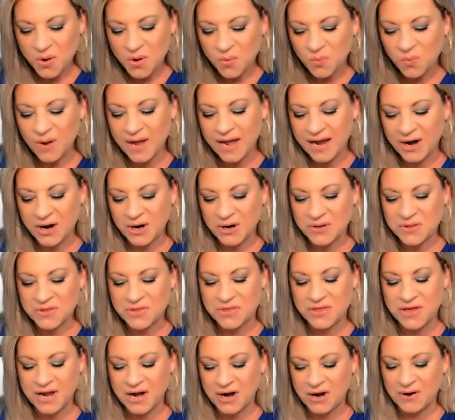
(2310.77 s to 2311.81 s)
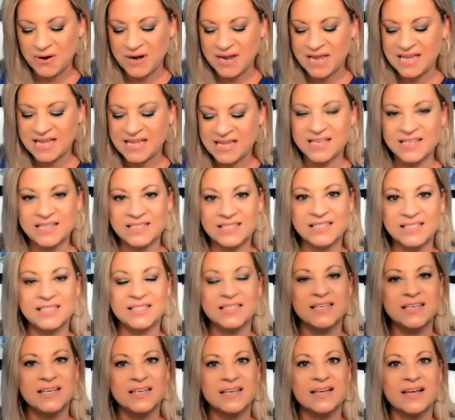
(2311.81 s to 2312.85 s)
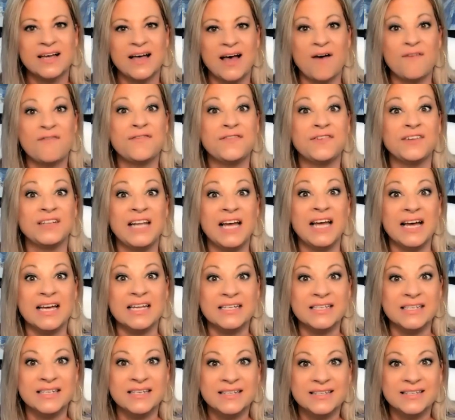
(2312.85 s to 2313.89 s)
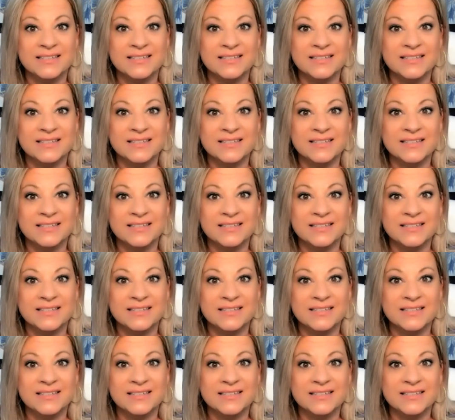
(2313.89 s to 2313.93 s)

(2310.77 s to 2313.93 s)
Where there is a flood.